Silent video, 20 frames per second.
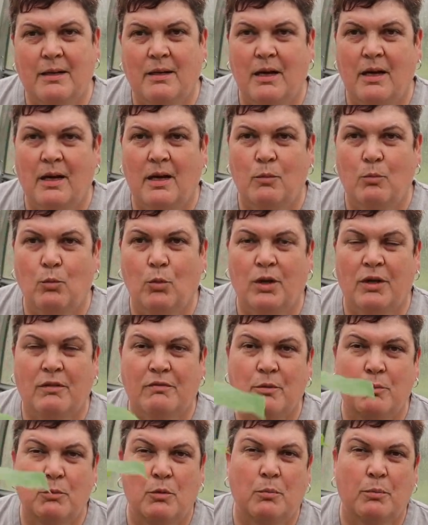One of
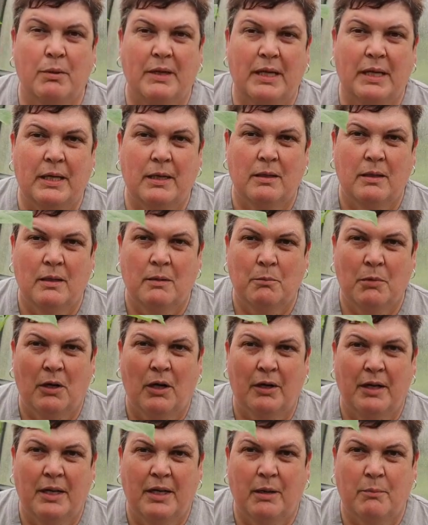them will be
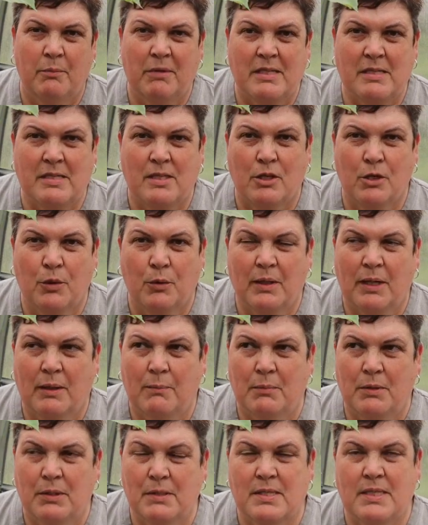planting up these
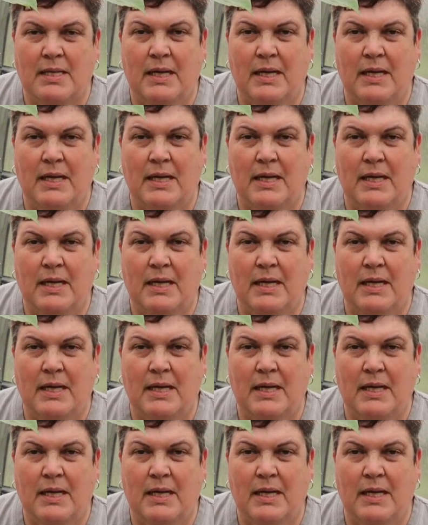cucumbers.